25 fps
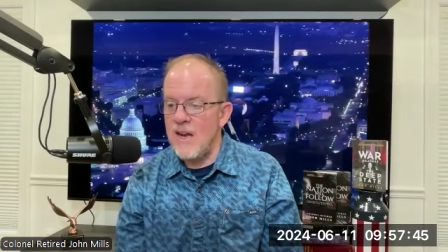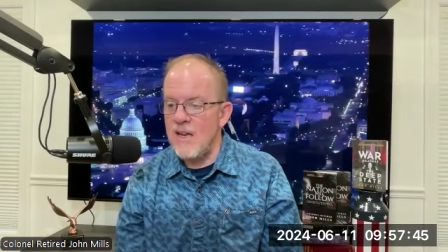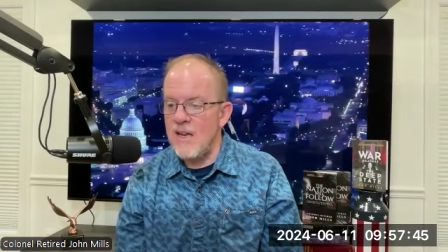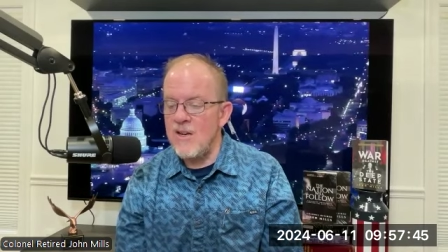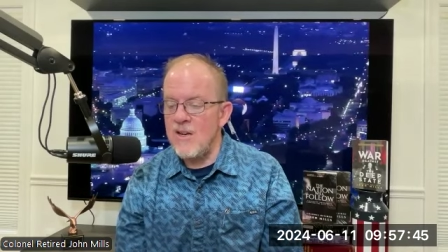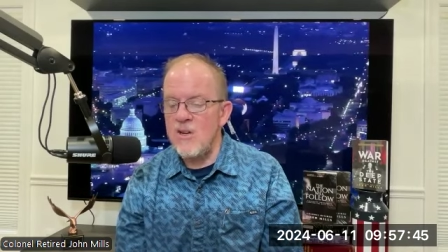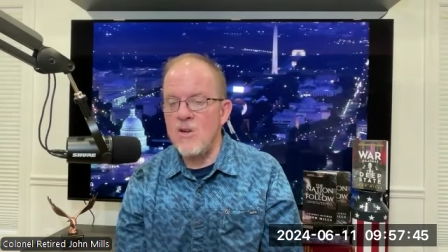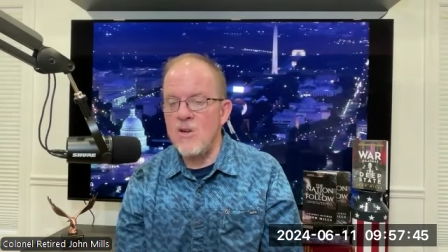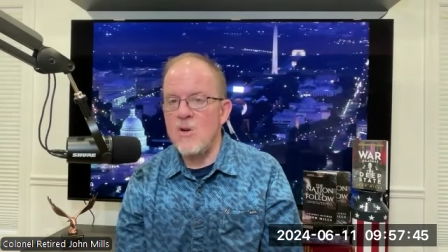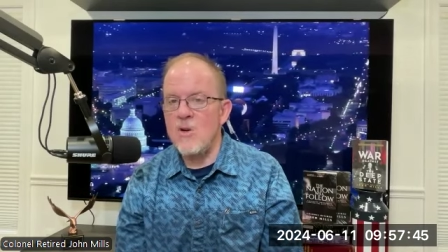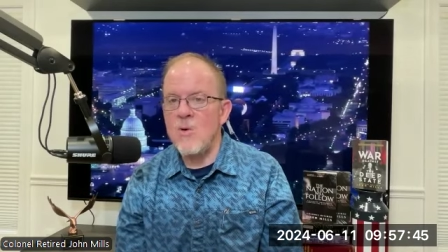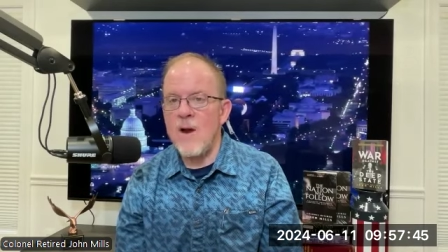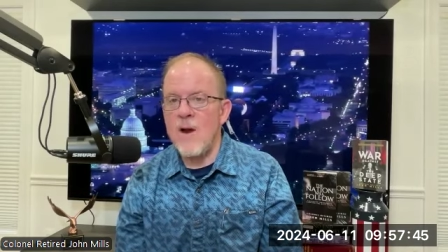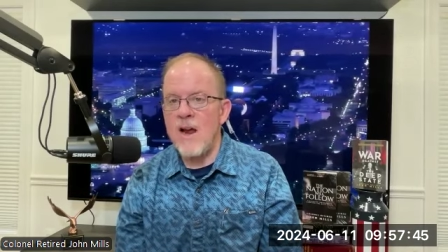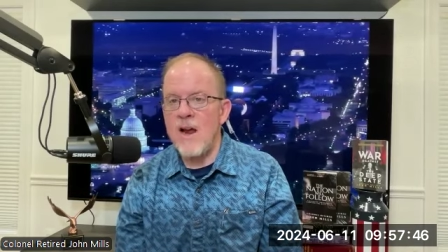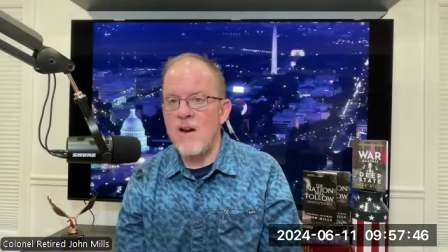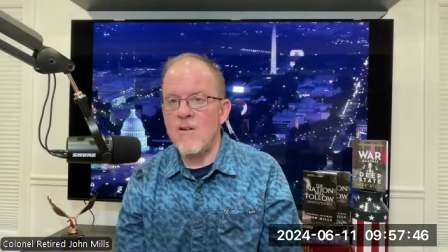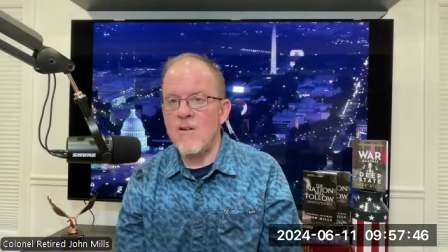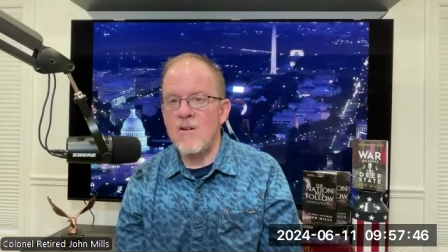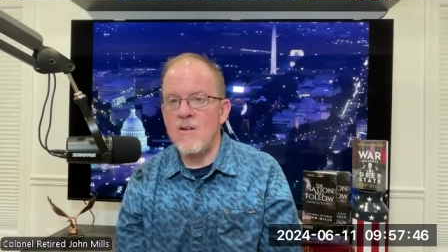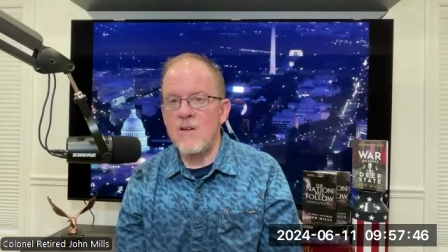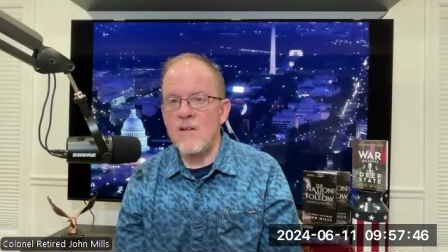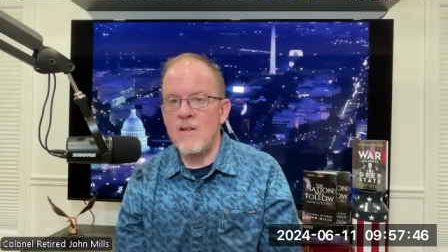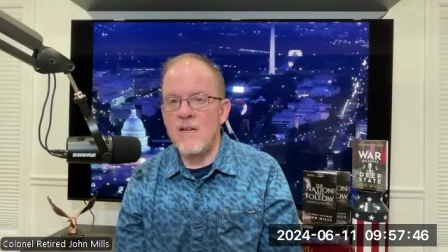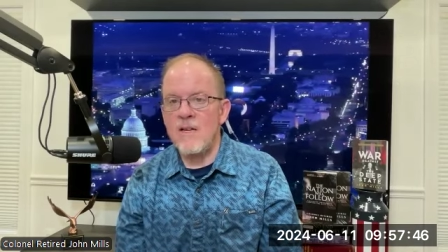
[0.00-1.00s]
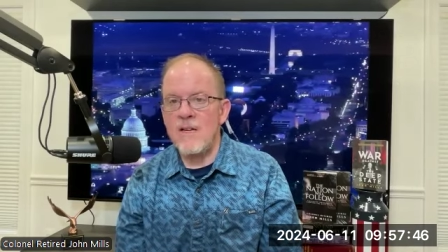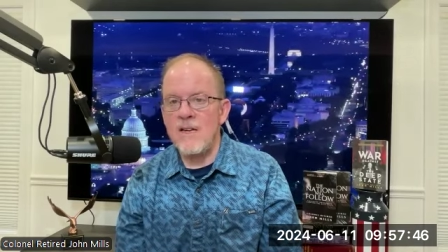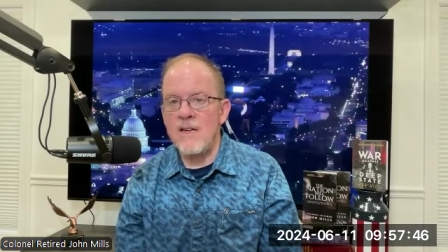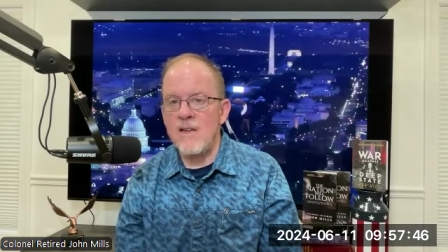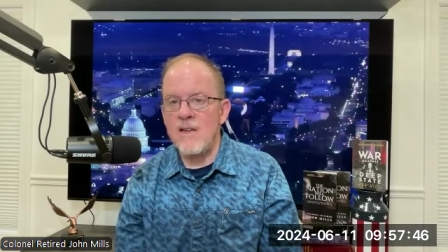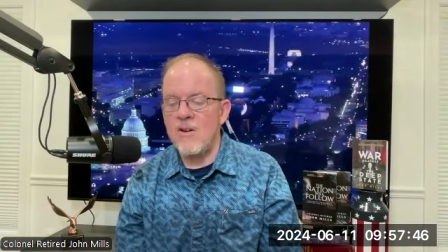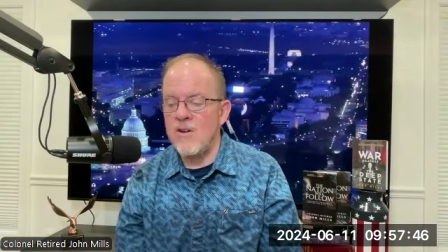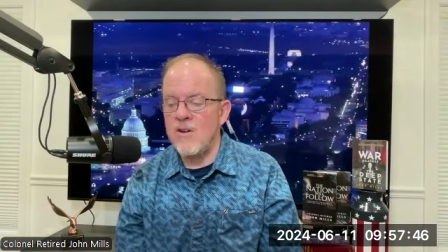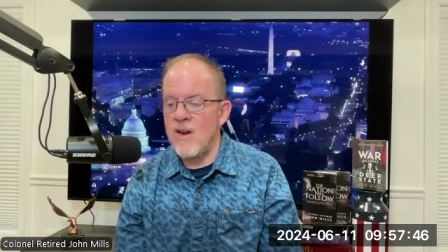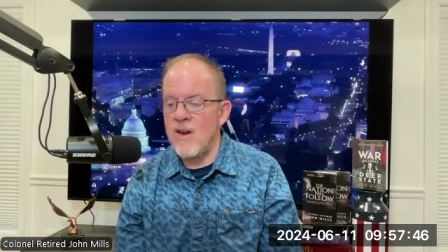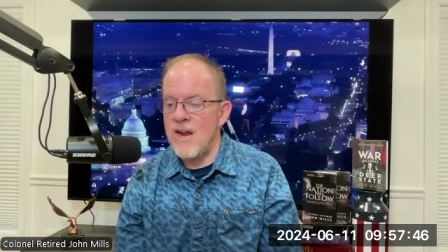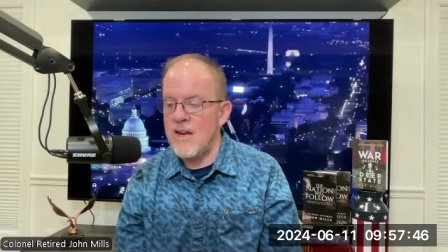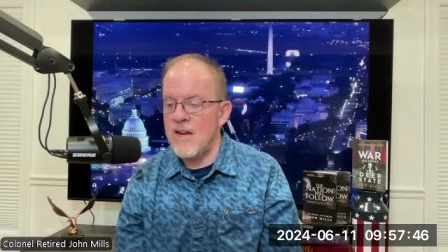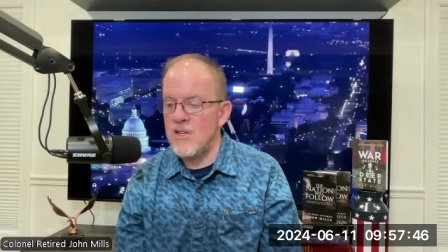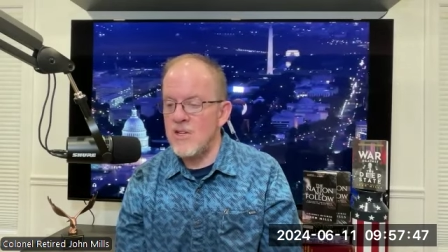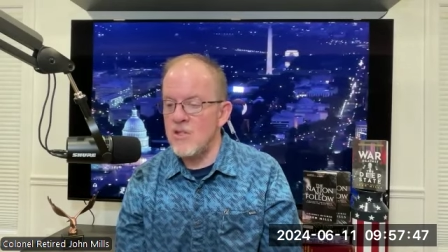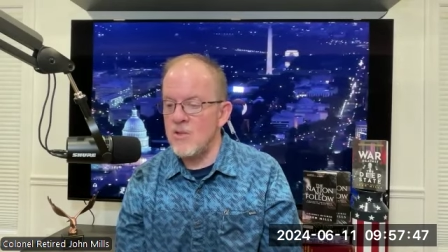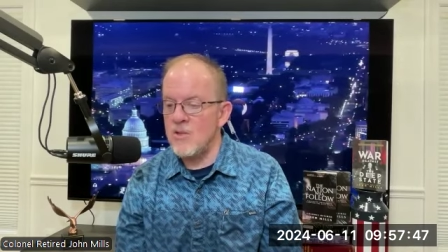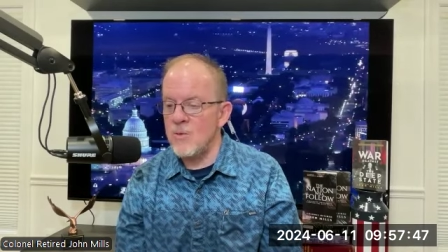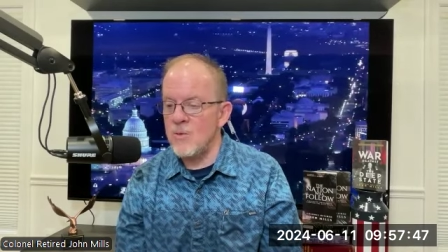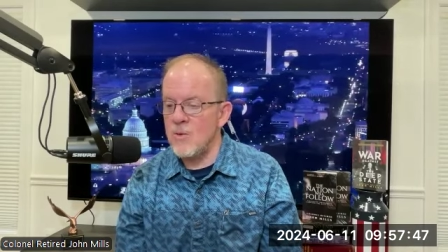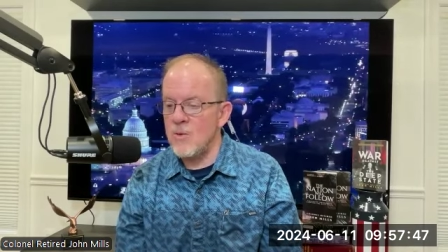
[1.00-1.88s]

a new era in international